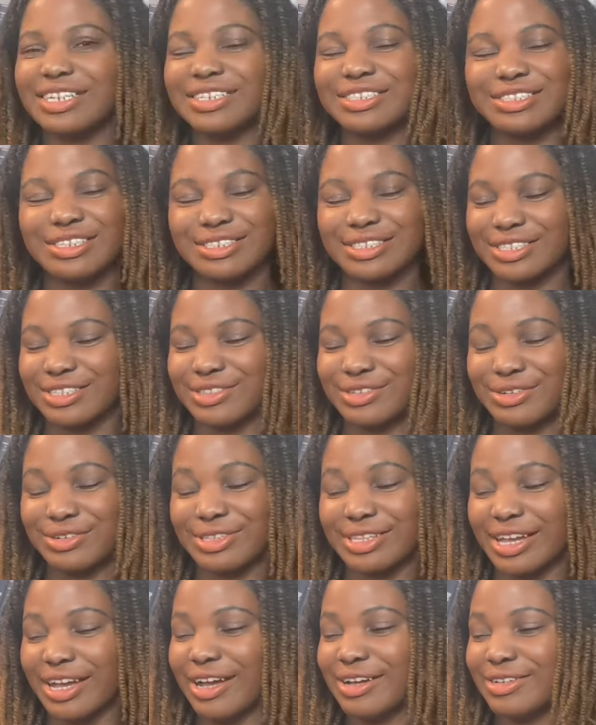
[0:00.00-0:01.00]
she doesn't
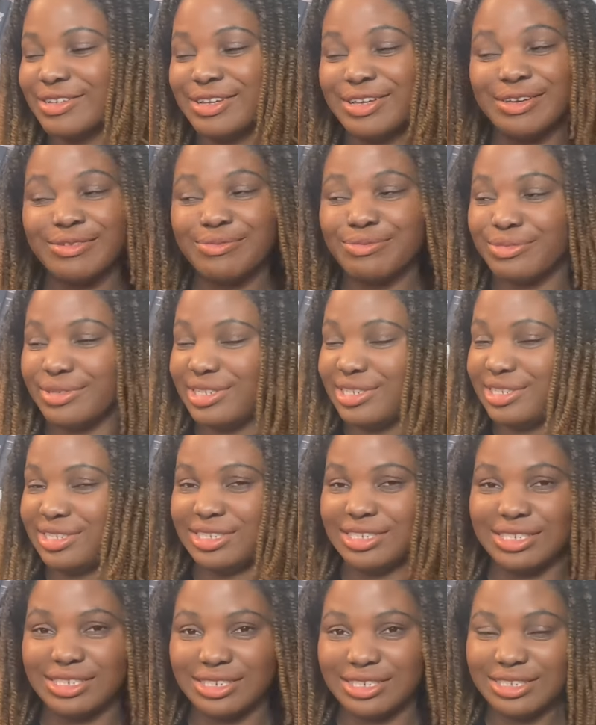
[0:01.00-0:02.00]
know that
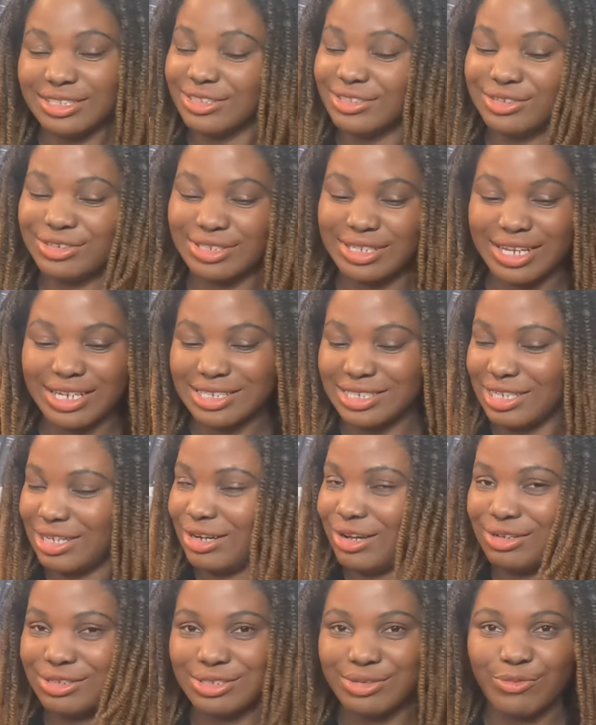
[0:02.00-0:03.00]
Minji should know that she
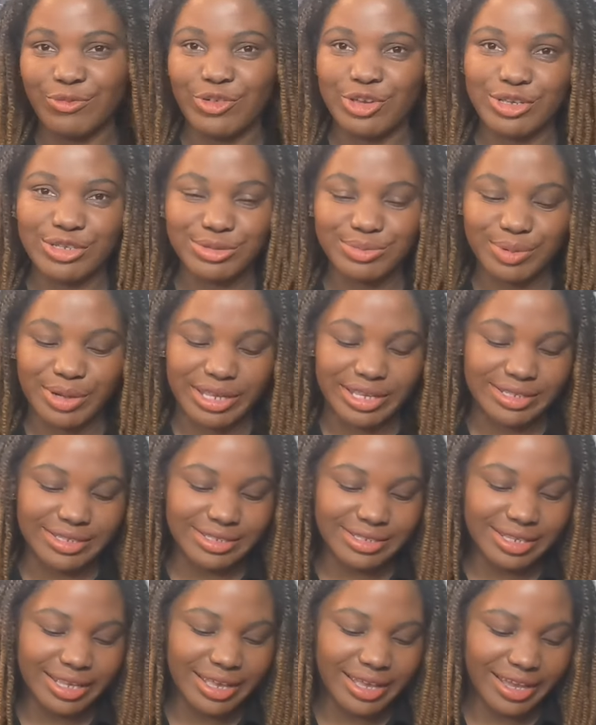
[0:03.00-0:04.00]
lost in first
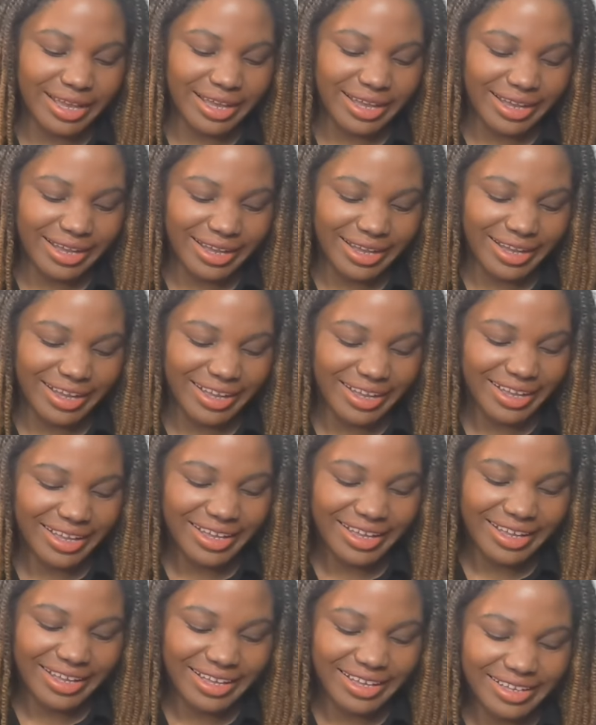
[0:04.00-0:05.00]
place uh,
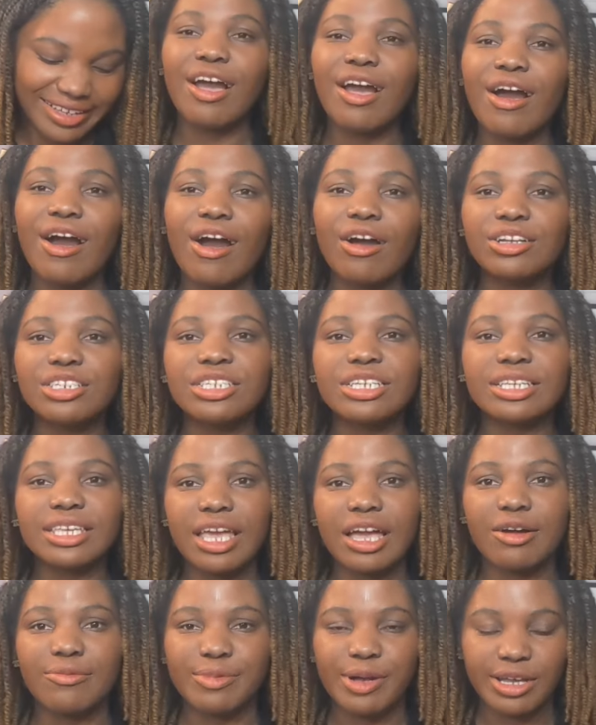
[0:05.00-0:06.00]
all she
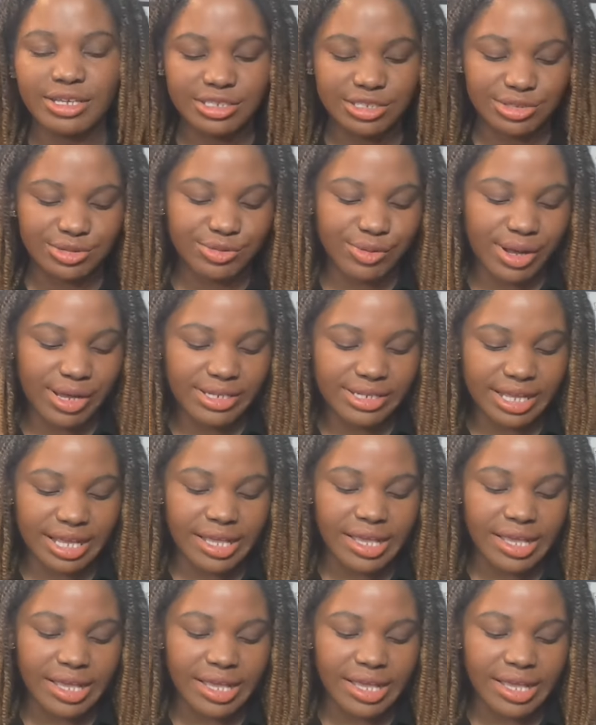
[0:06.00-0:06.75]
care about is Gwanhee